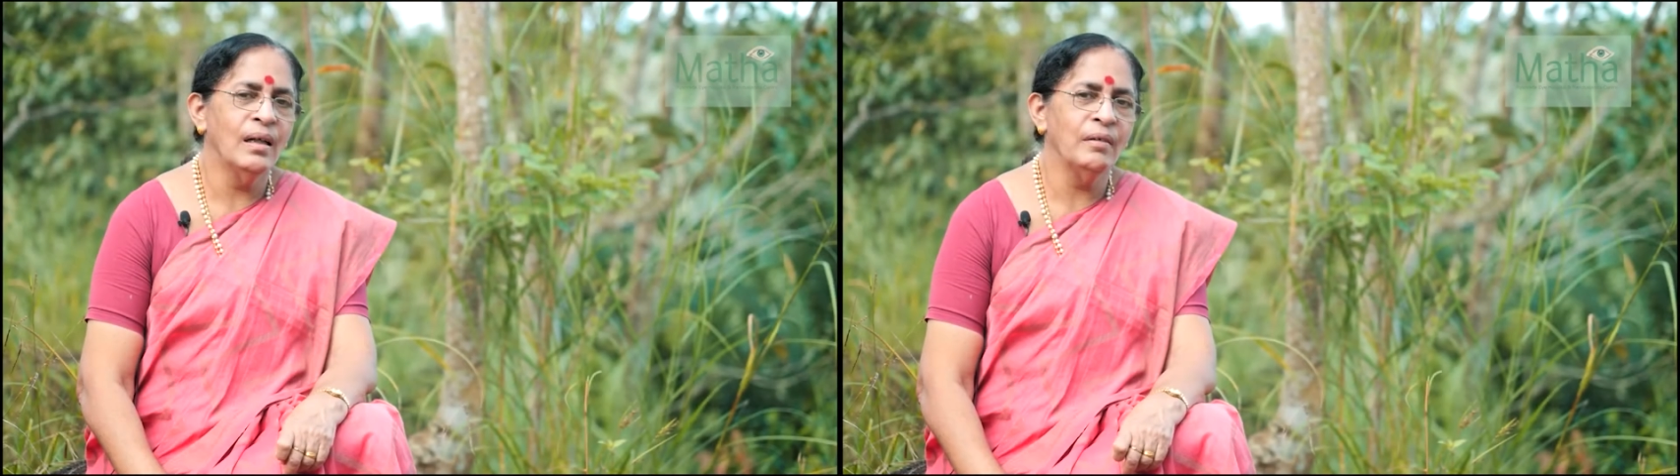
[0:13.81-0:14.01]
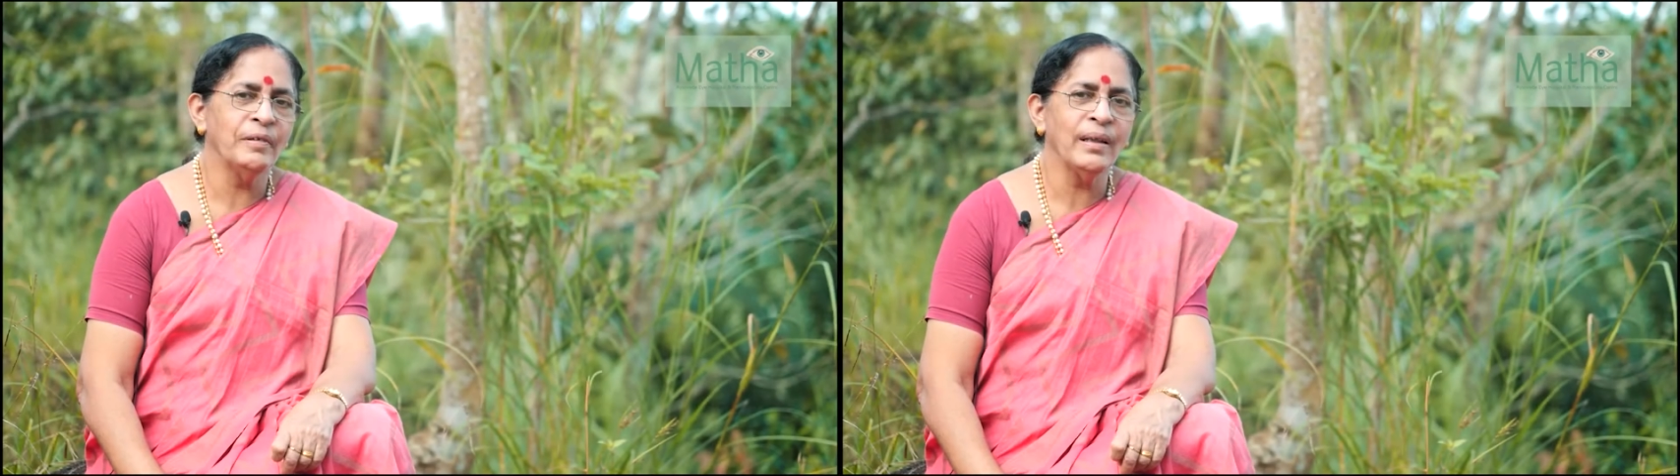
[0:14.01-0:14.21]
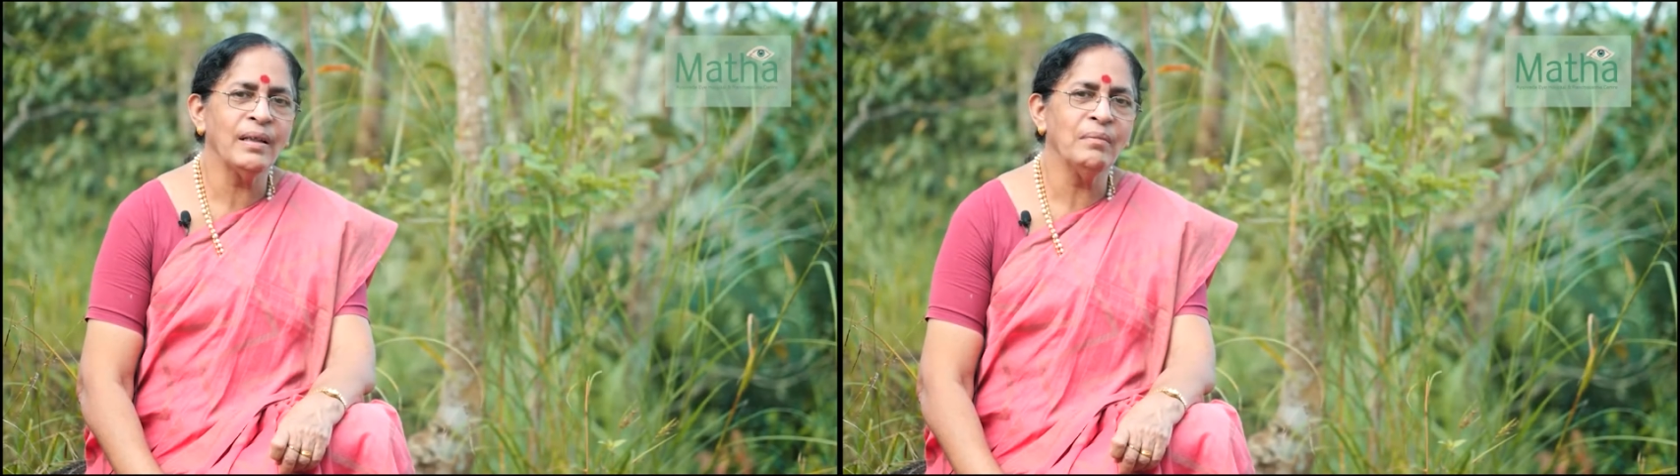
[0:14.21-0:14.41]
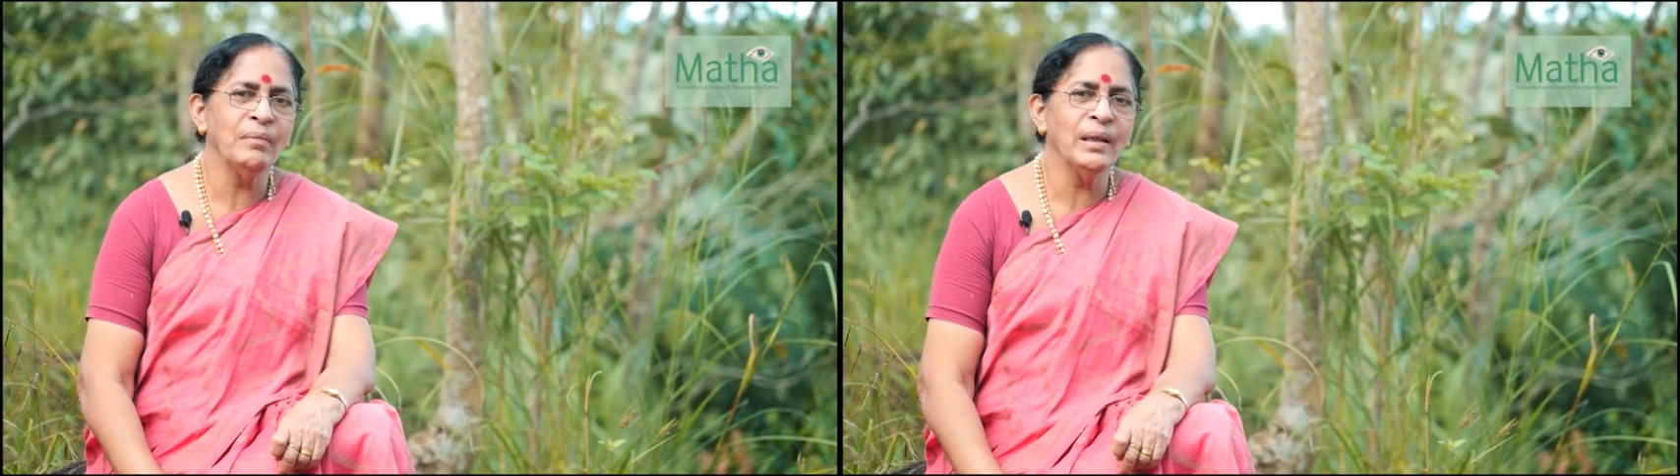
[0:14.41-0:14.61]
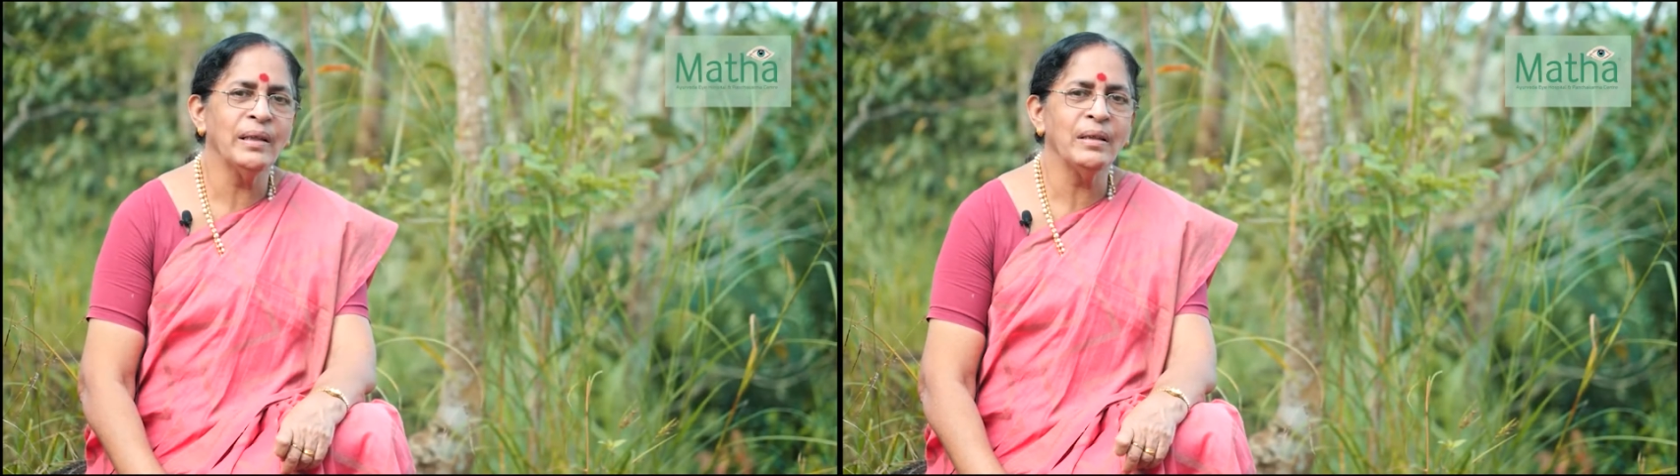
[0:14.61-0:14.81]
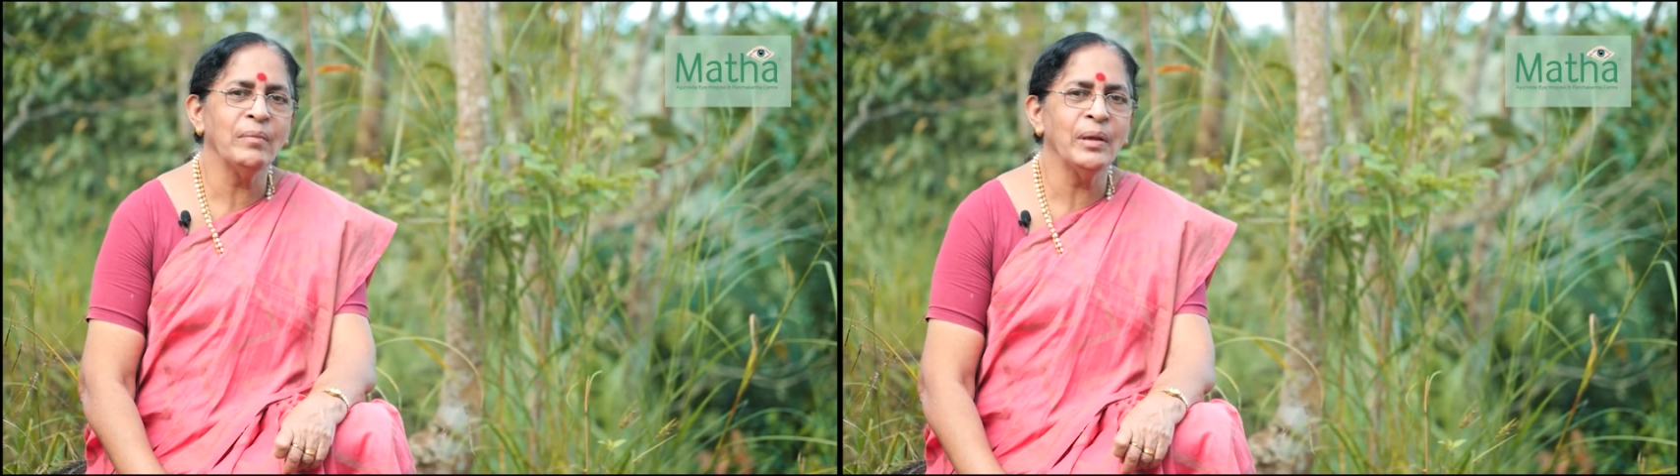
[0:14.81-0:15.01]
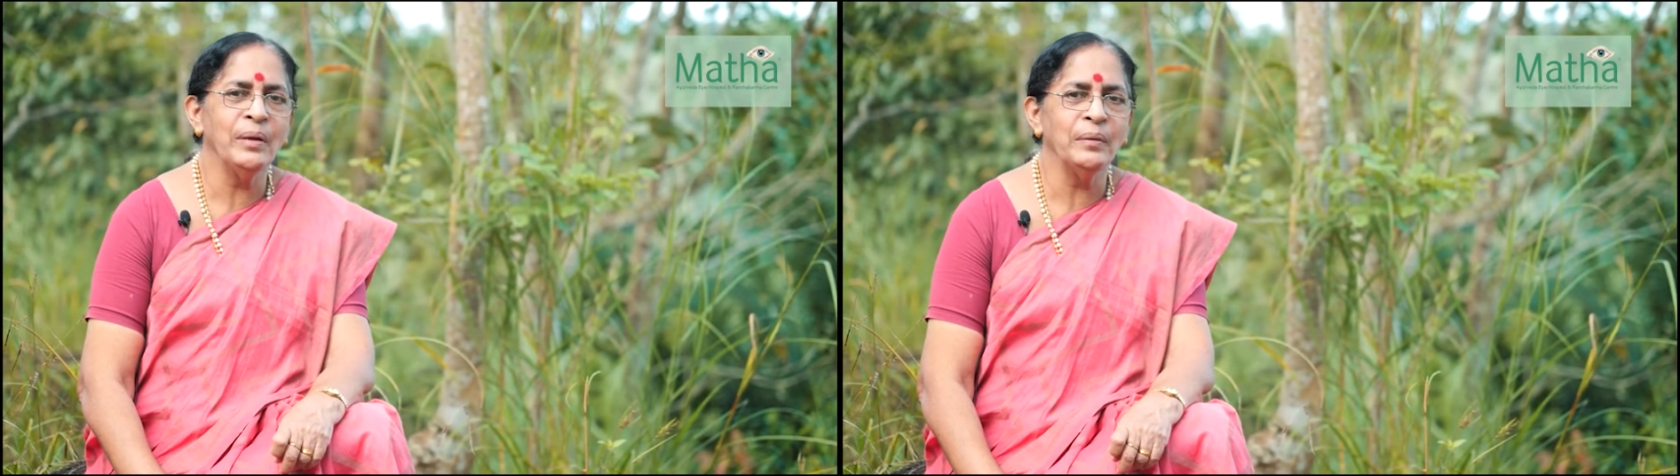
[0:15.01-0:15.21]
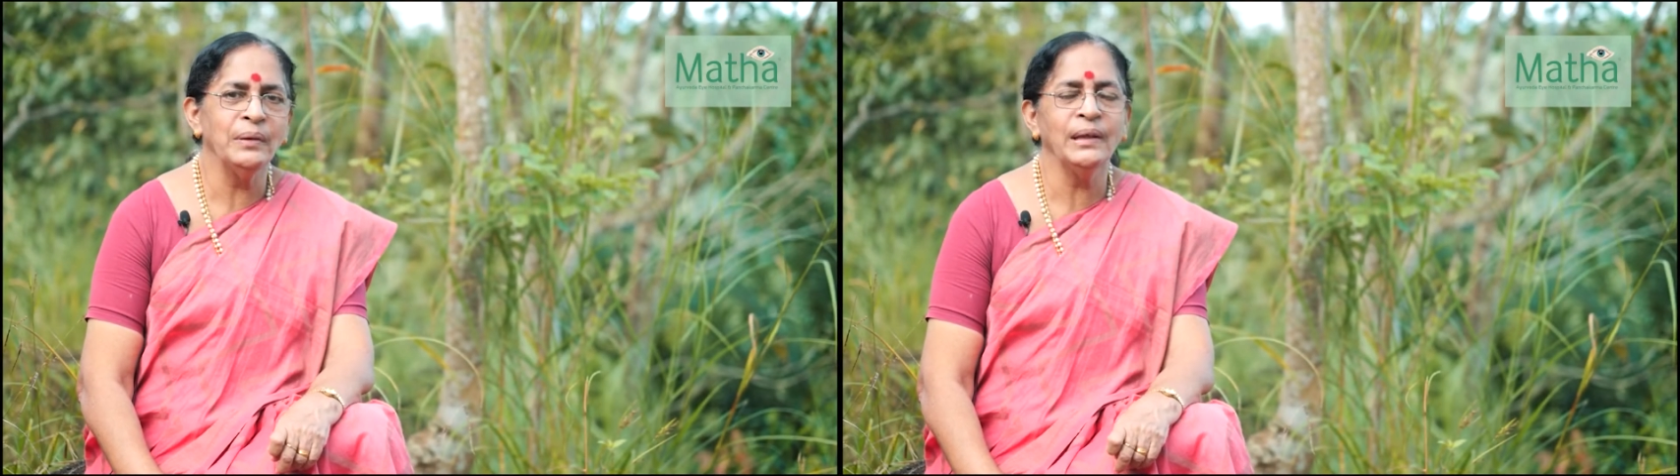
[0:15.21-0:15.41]
After completing my
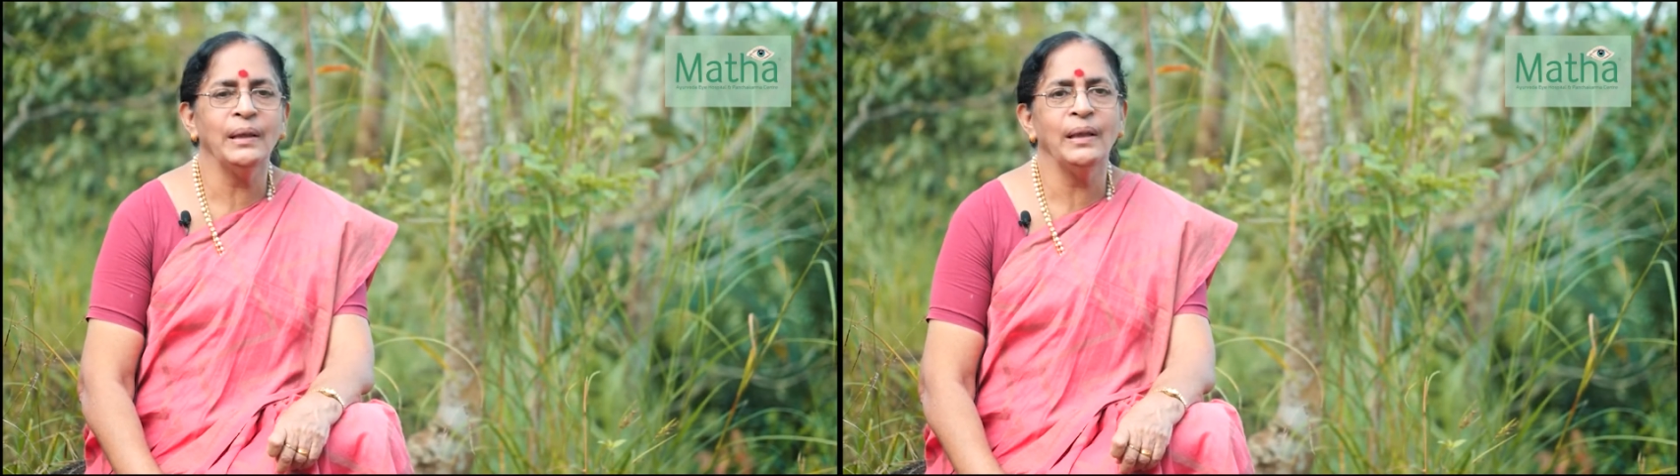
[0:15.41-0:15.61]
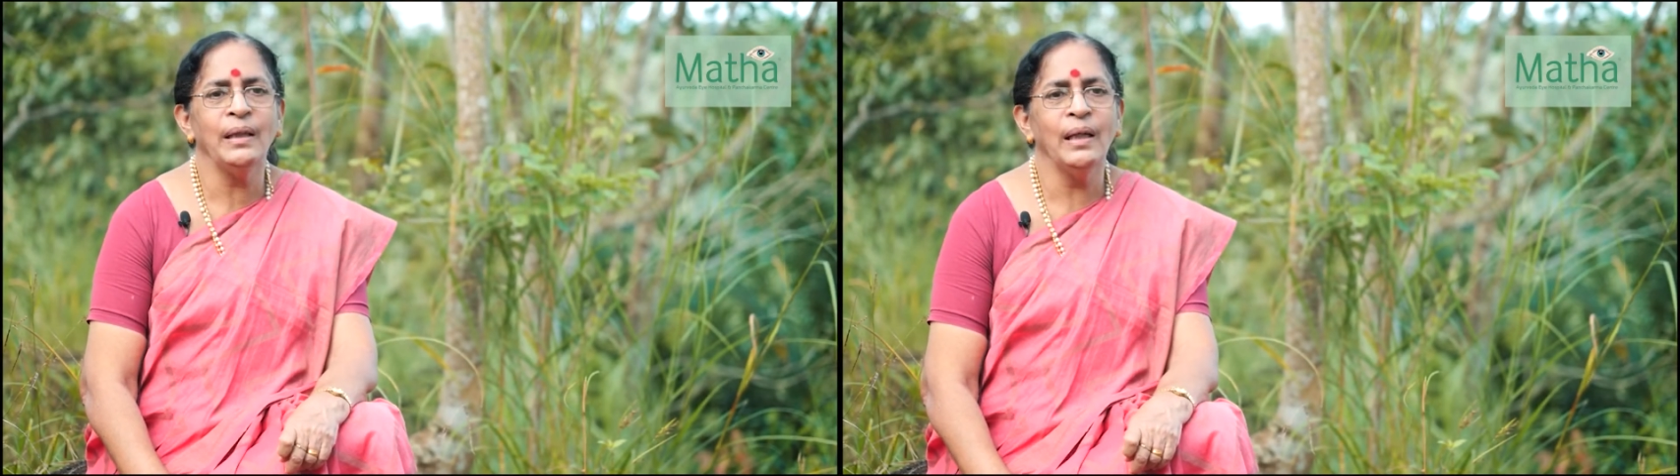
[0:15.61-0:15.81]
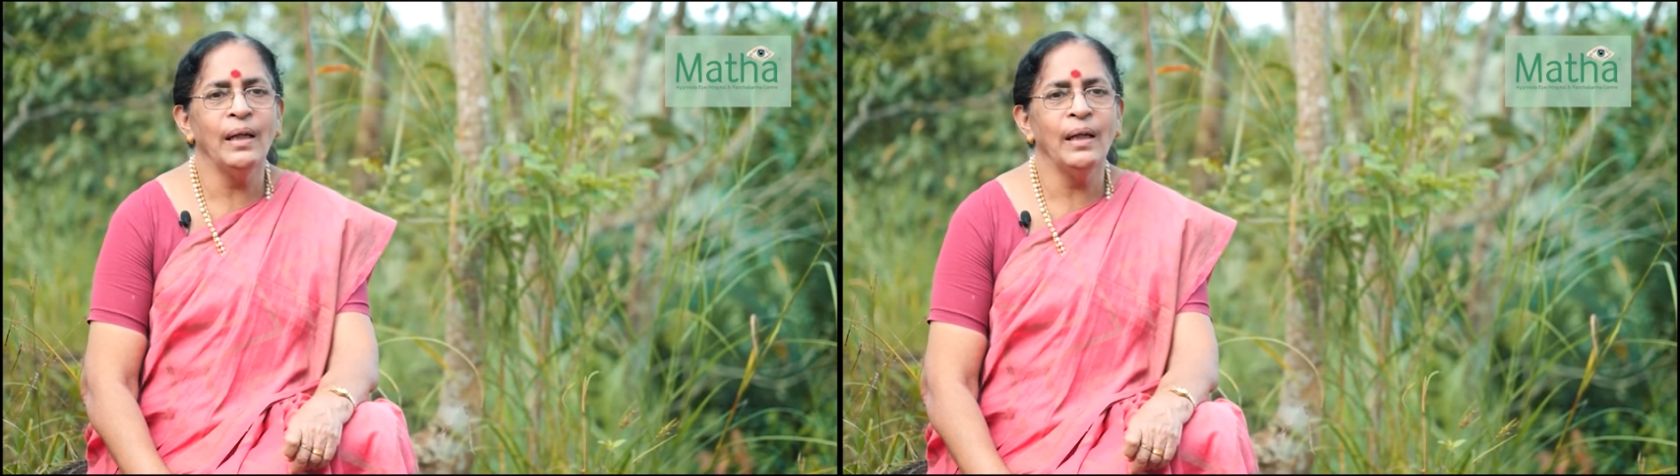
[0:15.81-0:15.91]
UG,